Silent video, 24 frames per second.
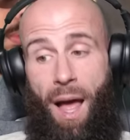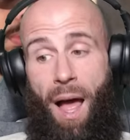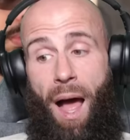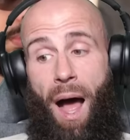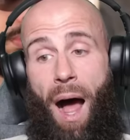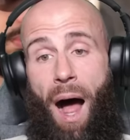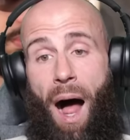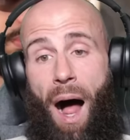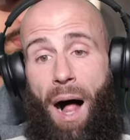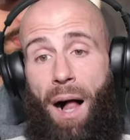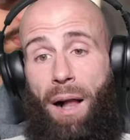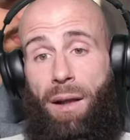
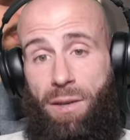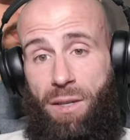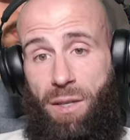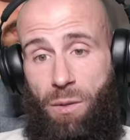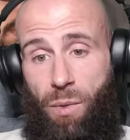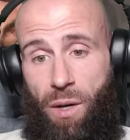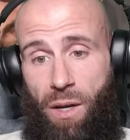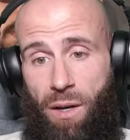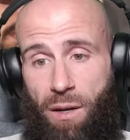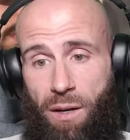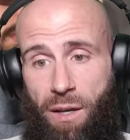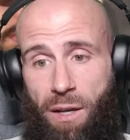
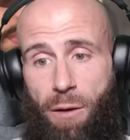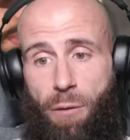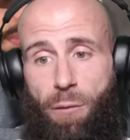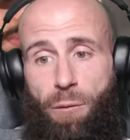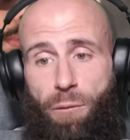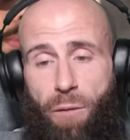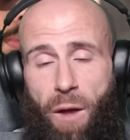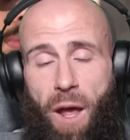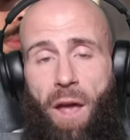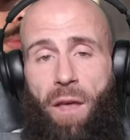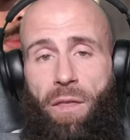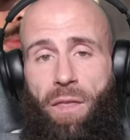Ultimately,
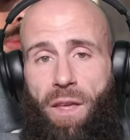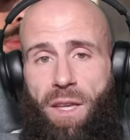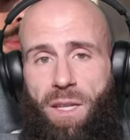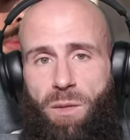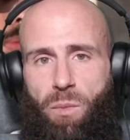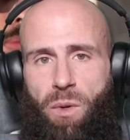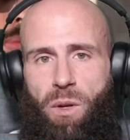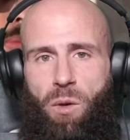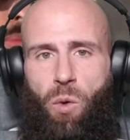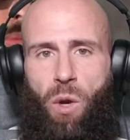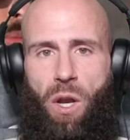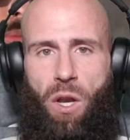faith is
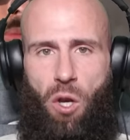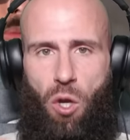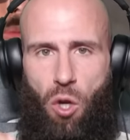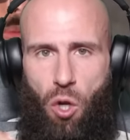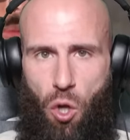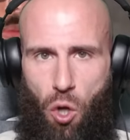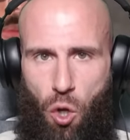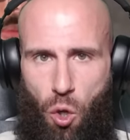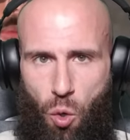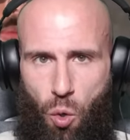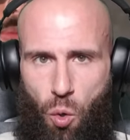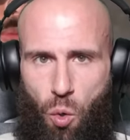between
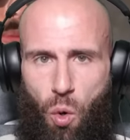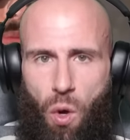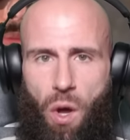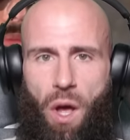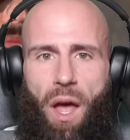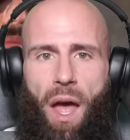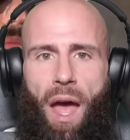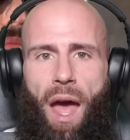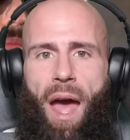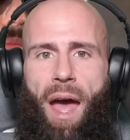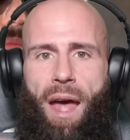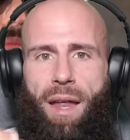you
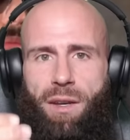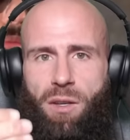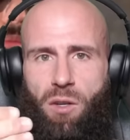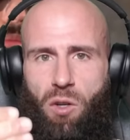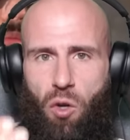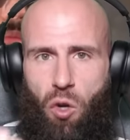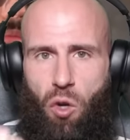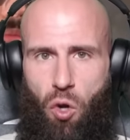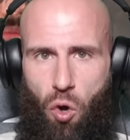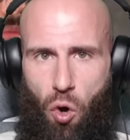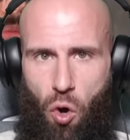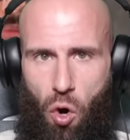
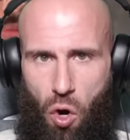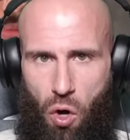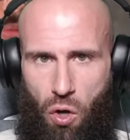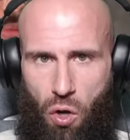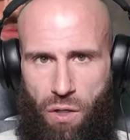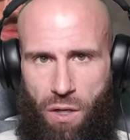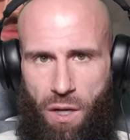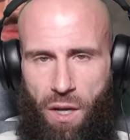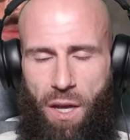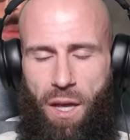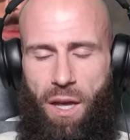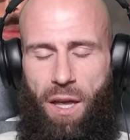and
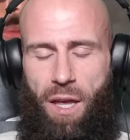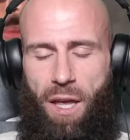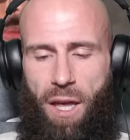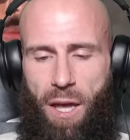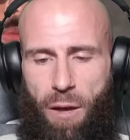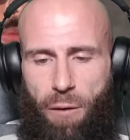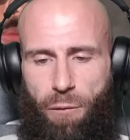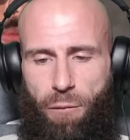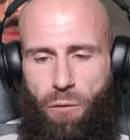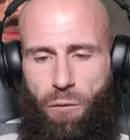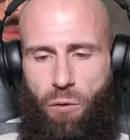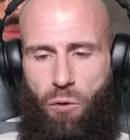God.
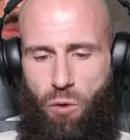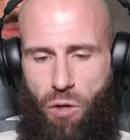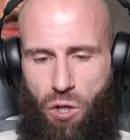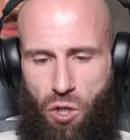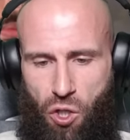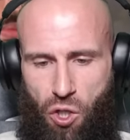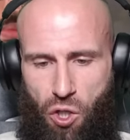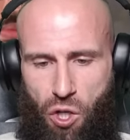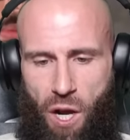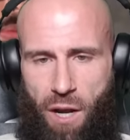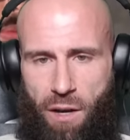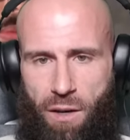If
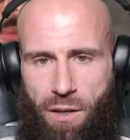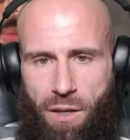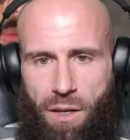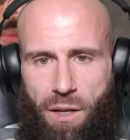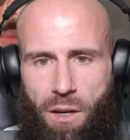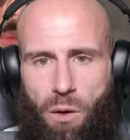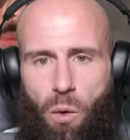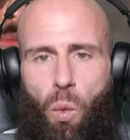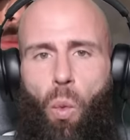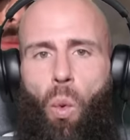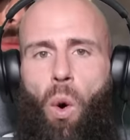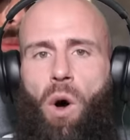
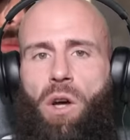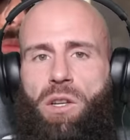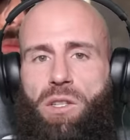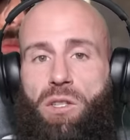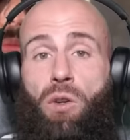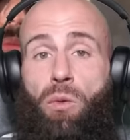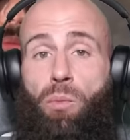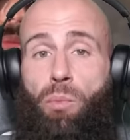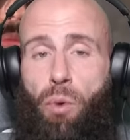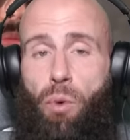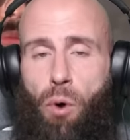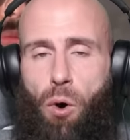Christianity was
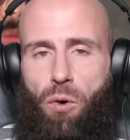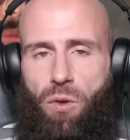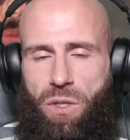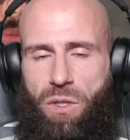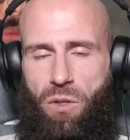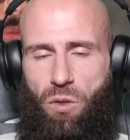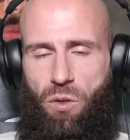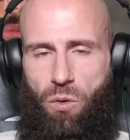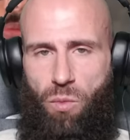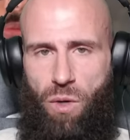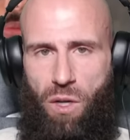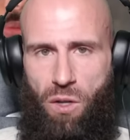
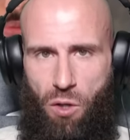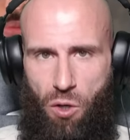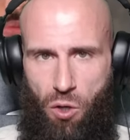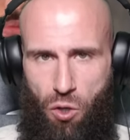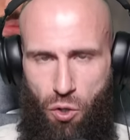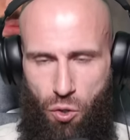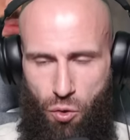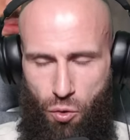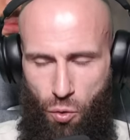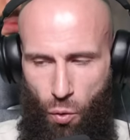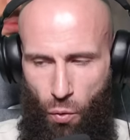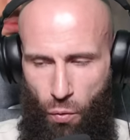supposed to be the
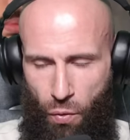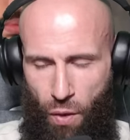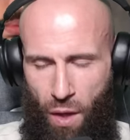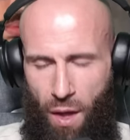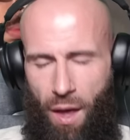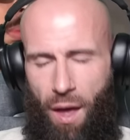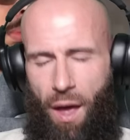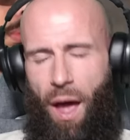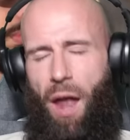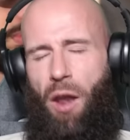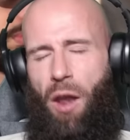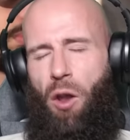truth
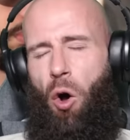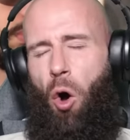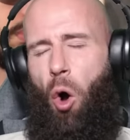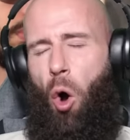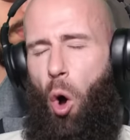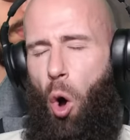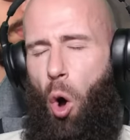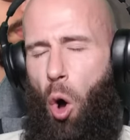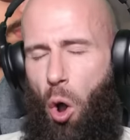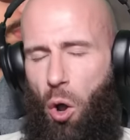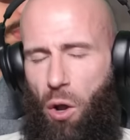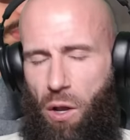and
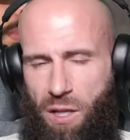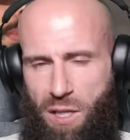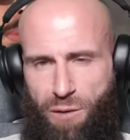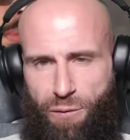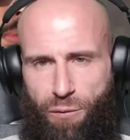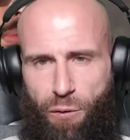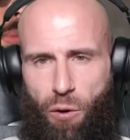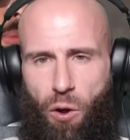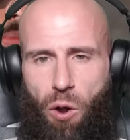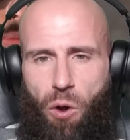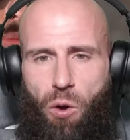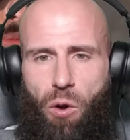all its
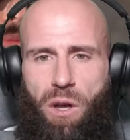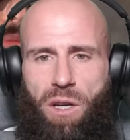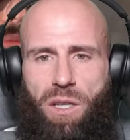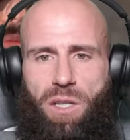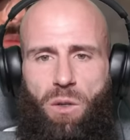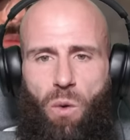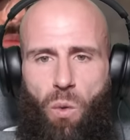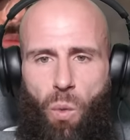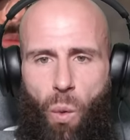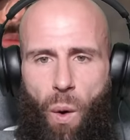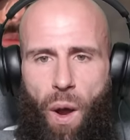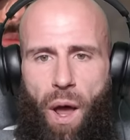followers
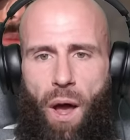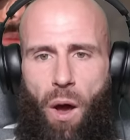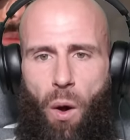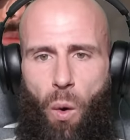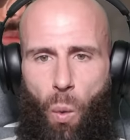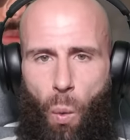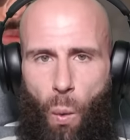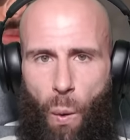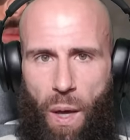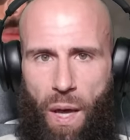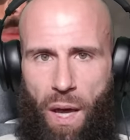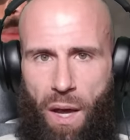were
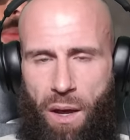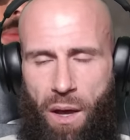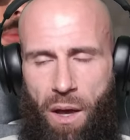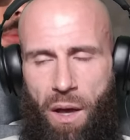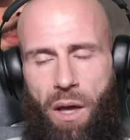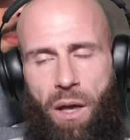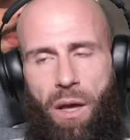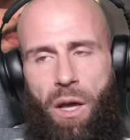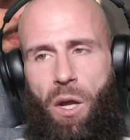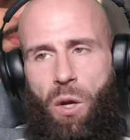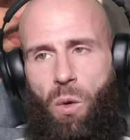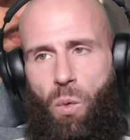weak,
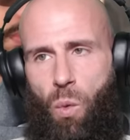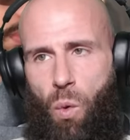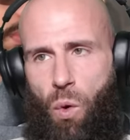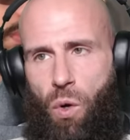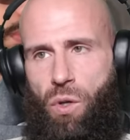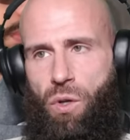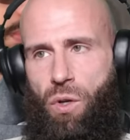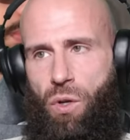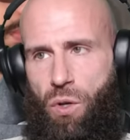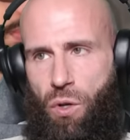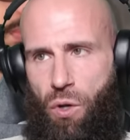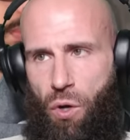it
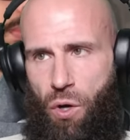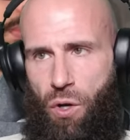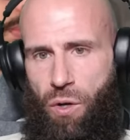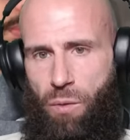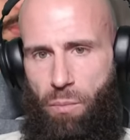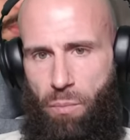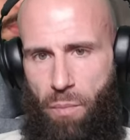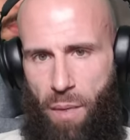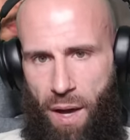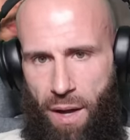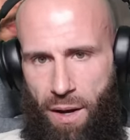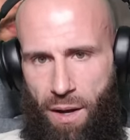would not
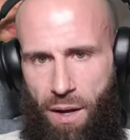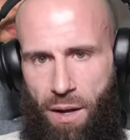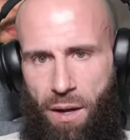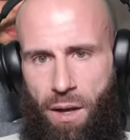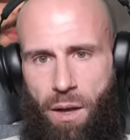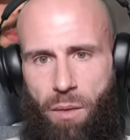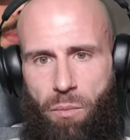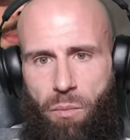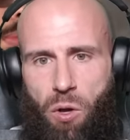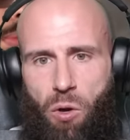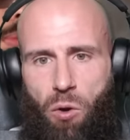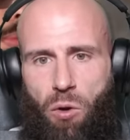matter
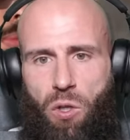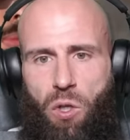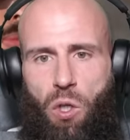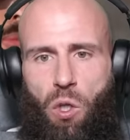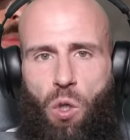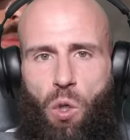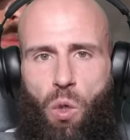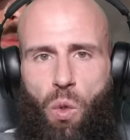because you